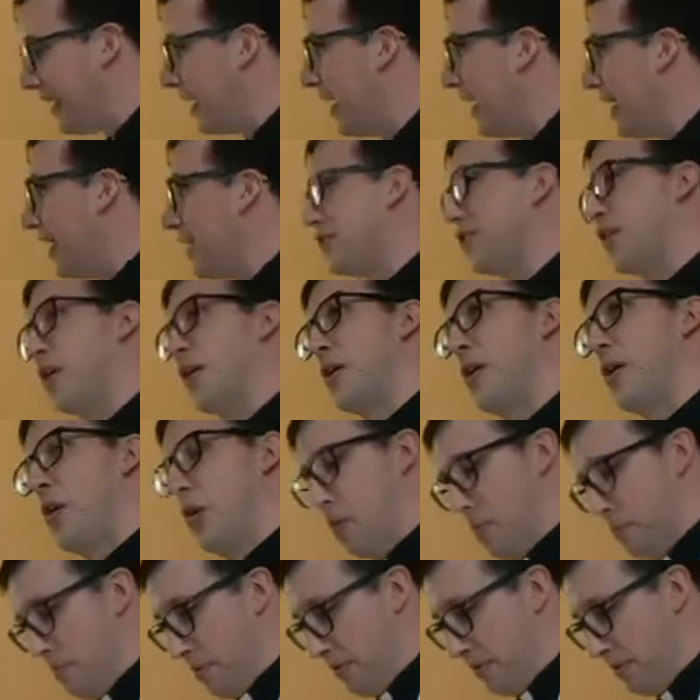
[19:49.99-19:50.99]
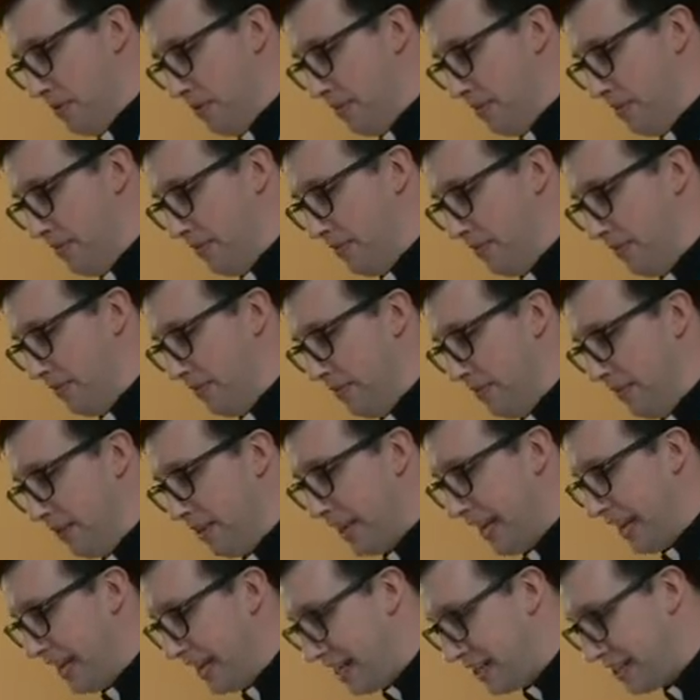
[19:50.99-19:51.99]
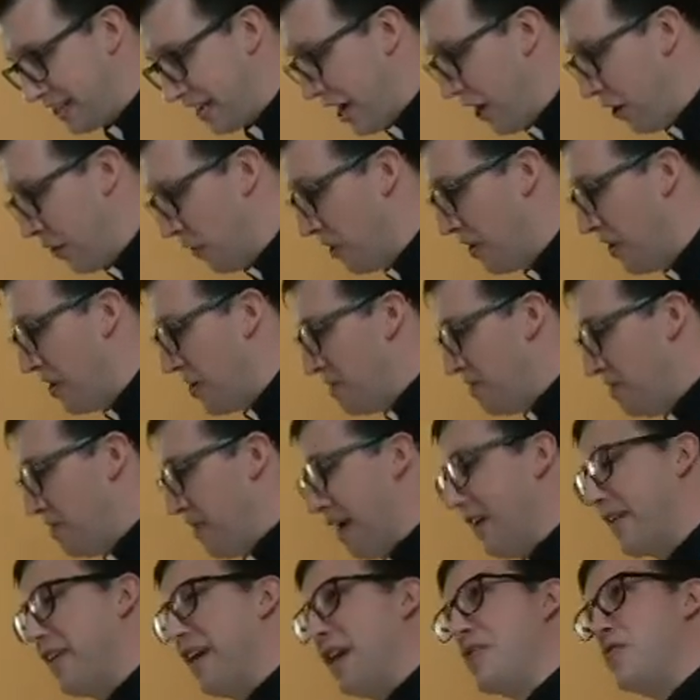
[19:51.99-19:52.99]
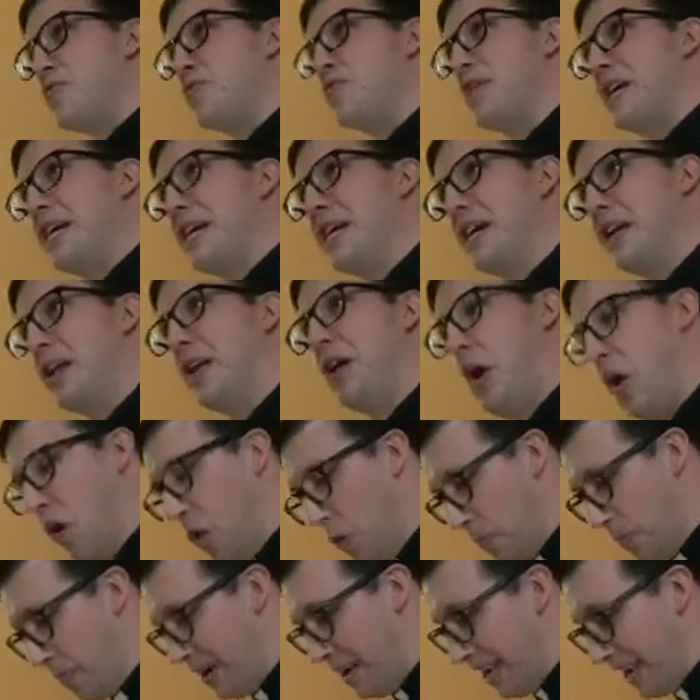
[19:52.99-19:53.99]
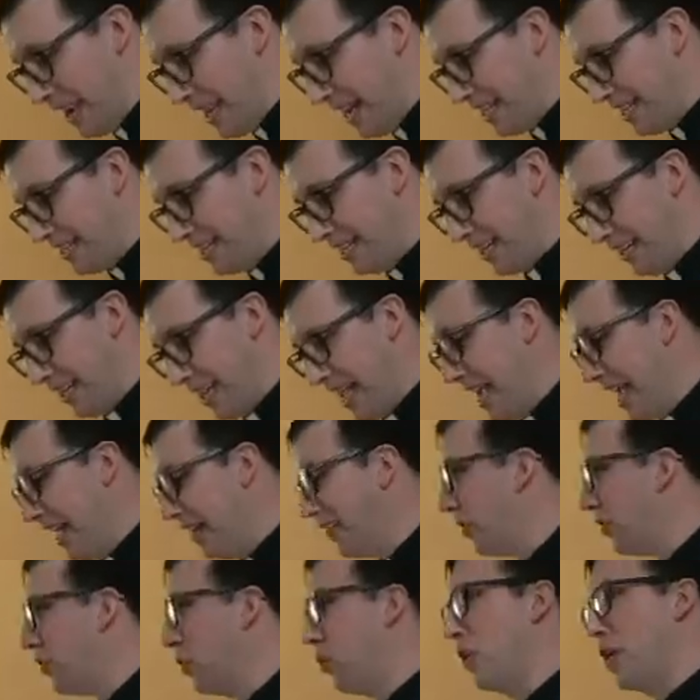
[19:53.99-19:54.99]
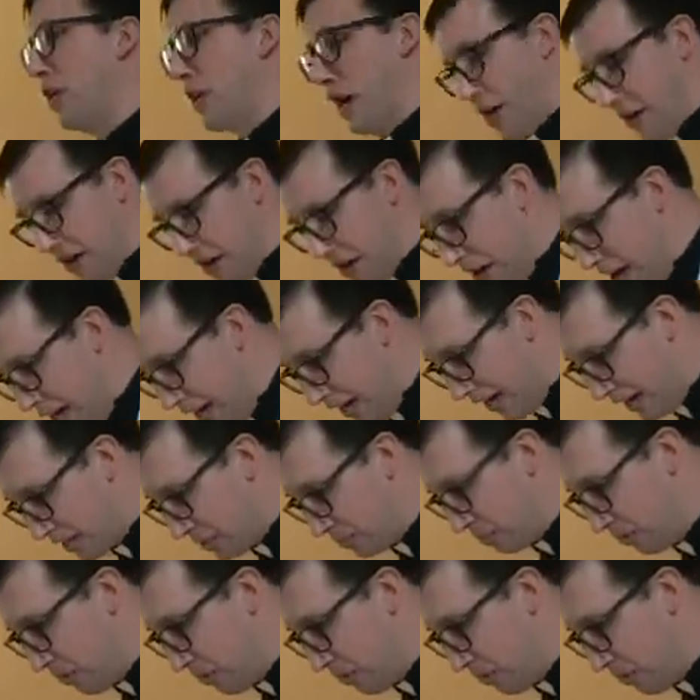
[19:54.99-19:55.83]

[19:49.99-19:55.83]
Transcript: It is our hope. It is our very real hope. It is the land the Lord our God has